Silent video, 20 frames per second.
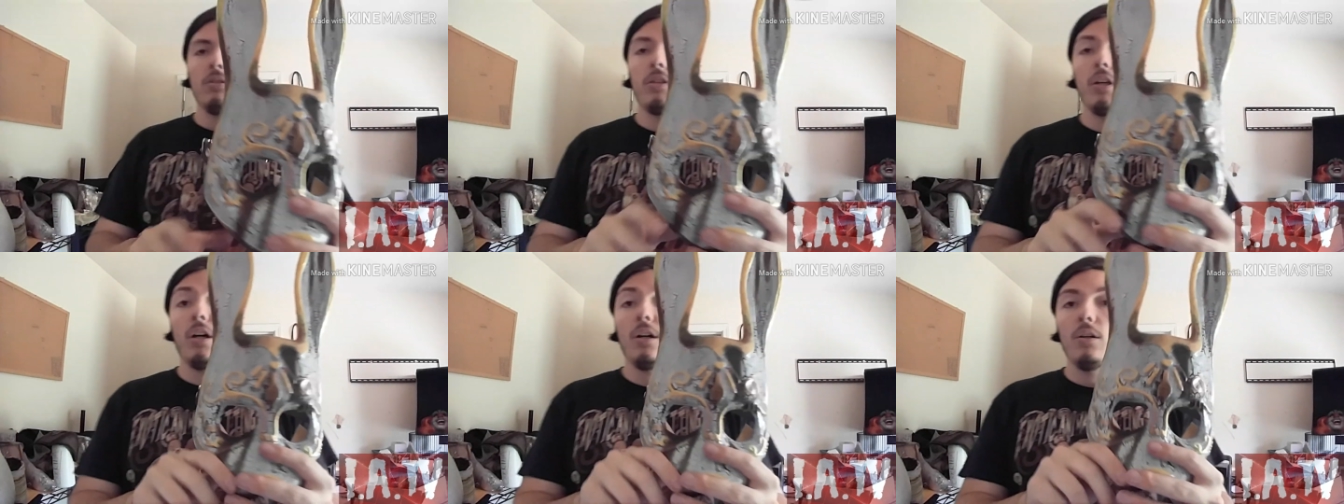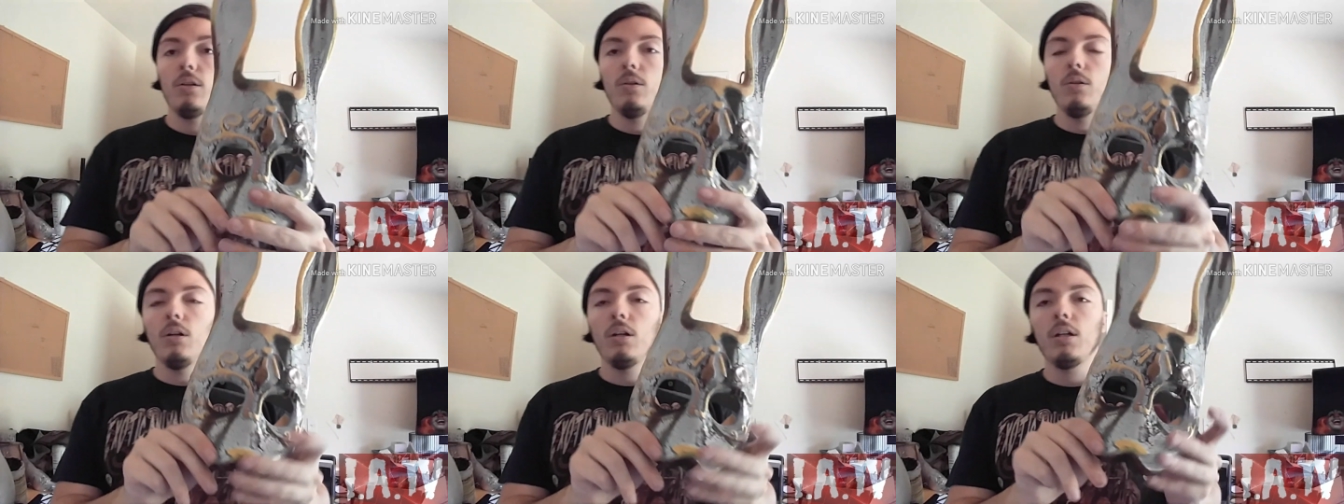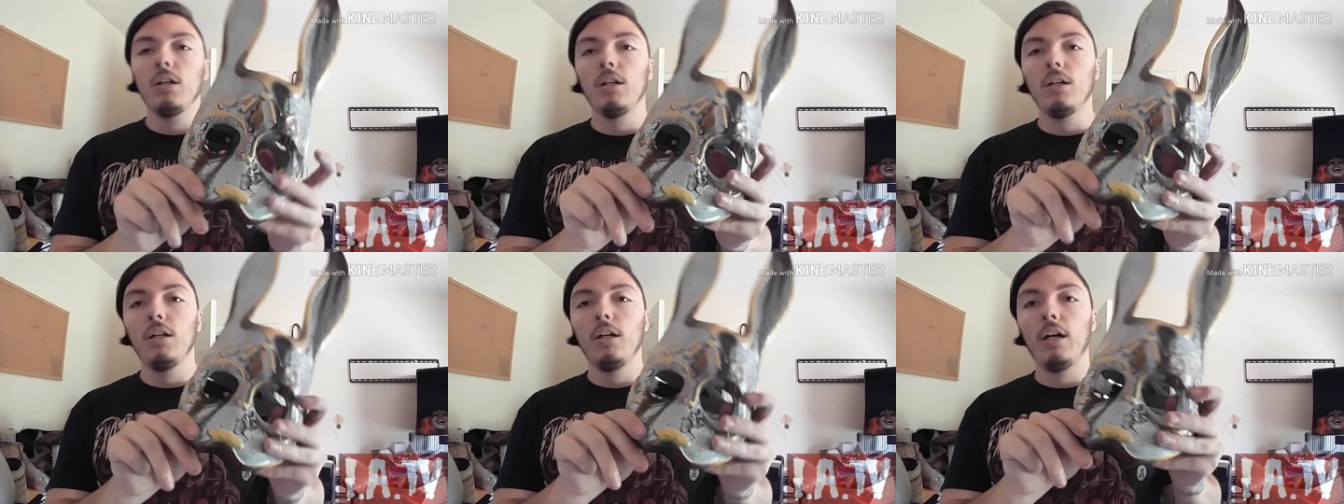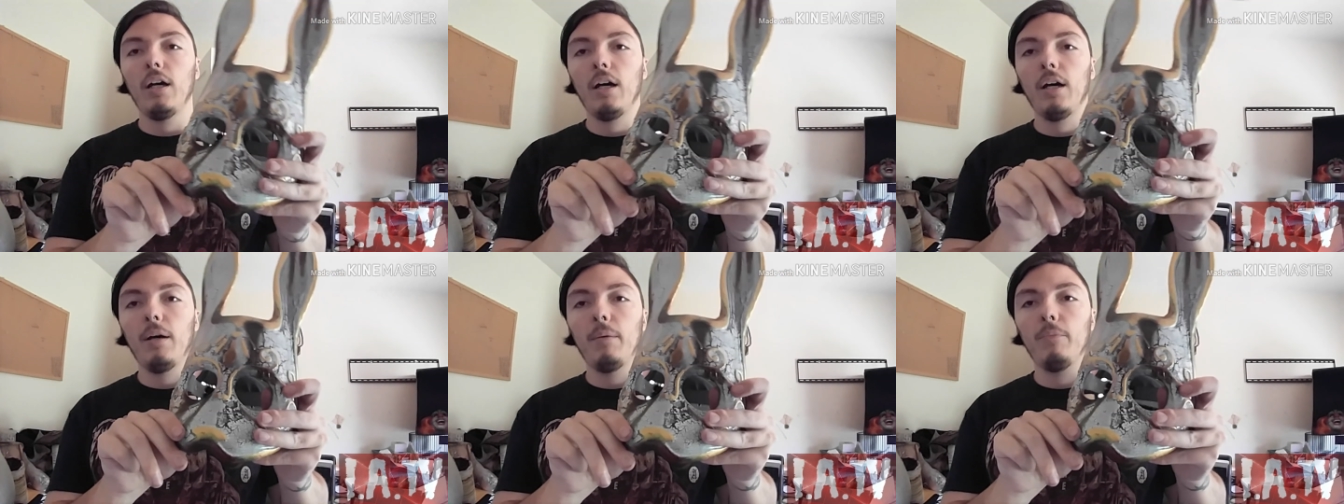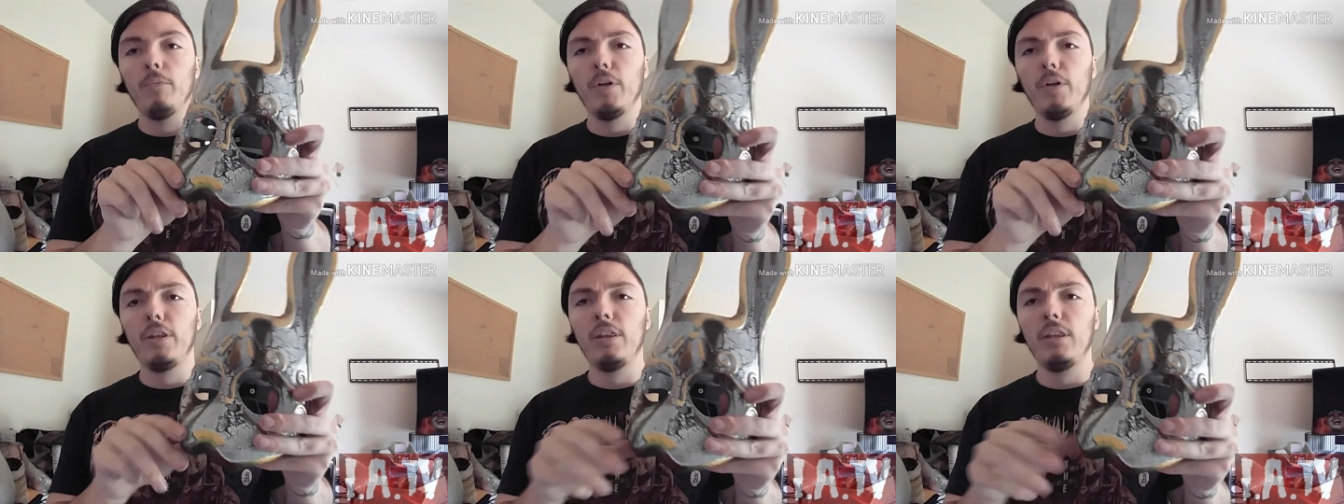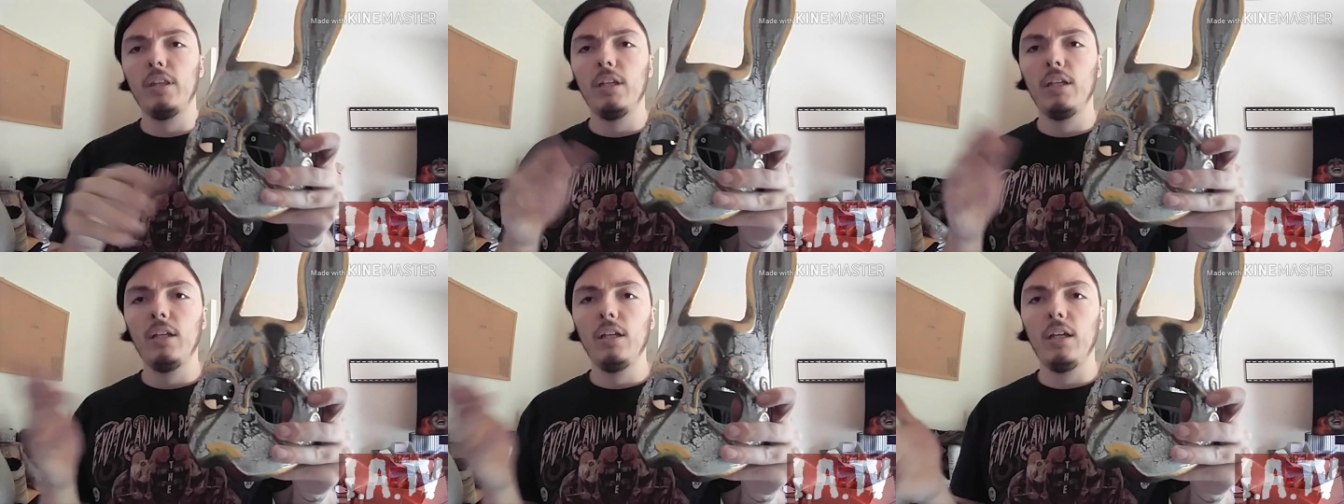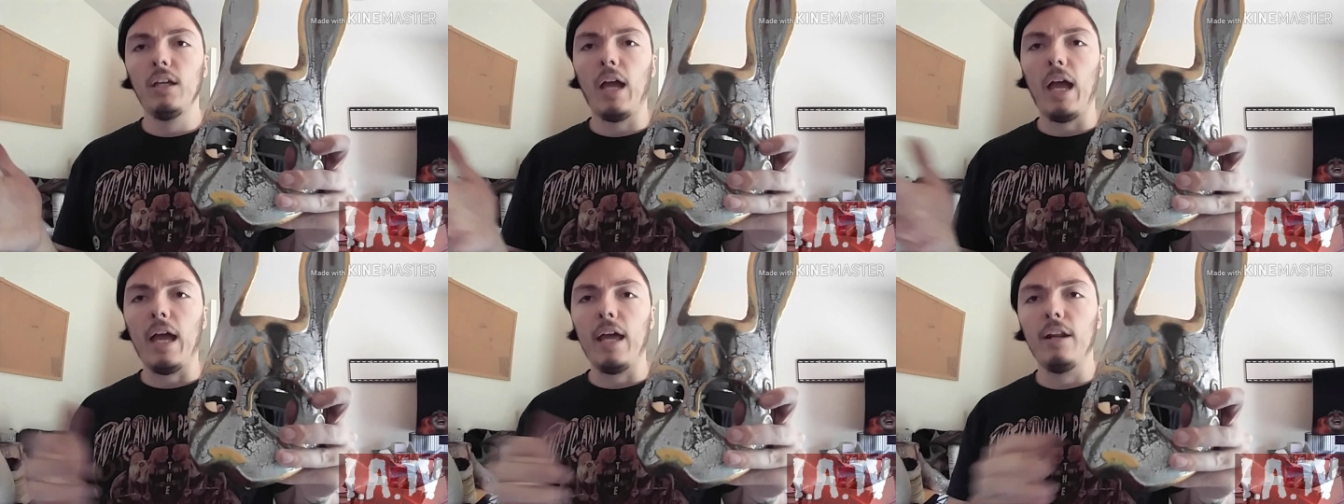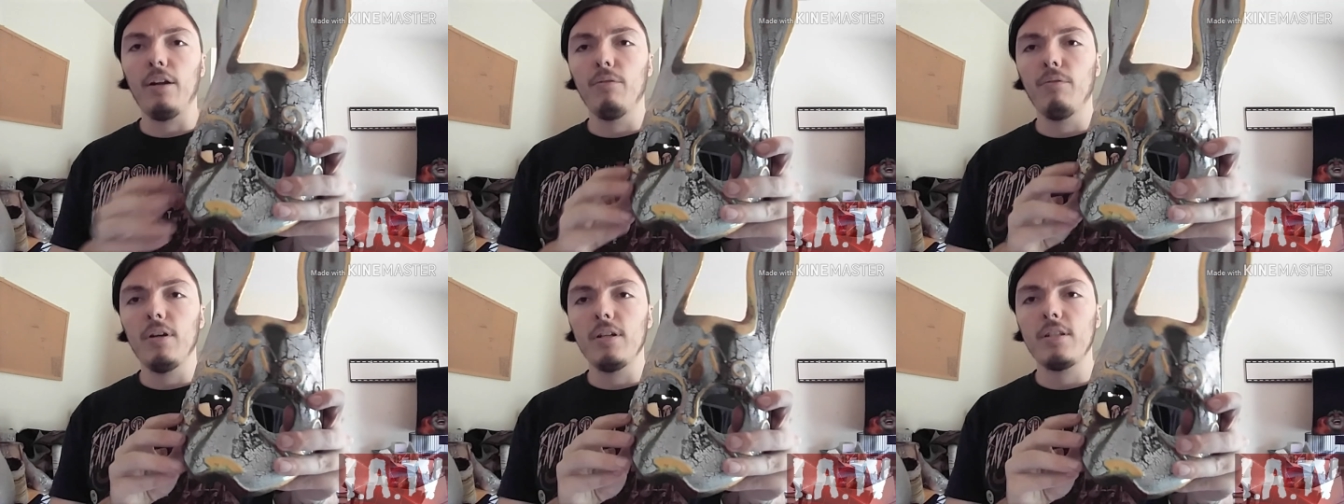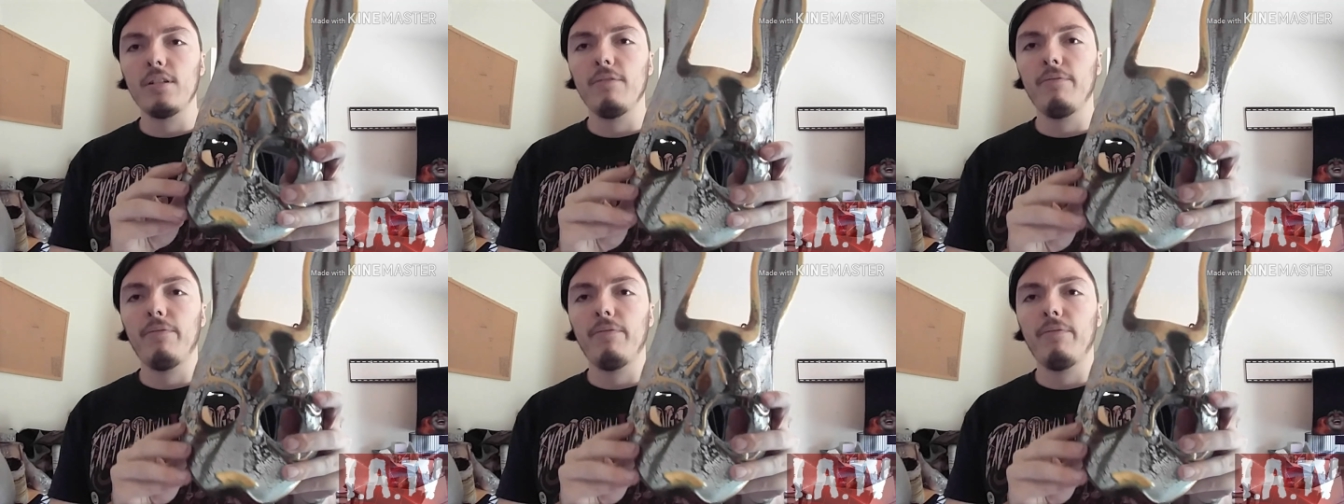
So, with the added rust